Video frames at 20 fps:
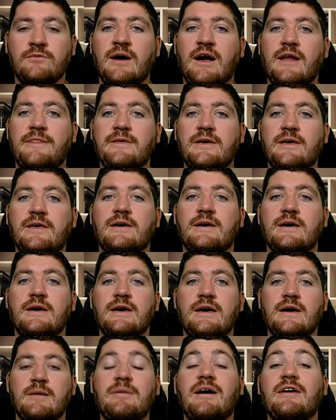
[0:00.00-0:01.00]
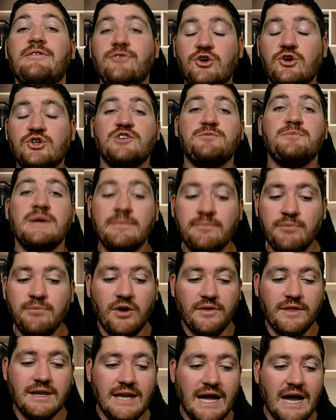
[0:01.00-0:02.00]
I think by virtue of being part
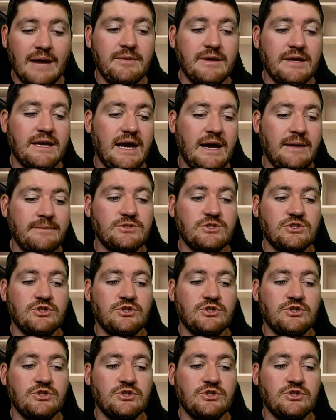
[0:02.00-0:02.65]
of the alignment camps,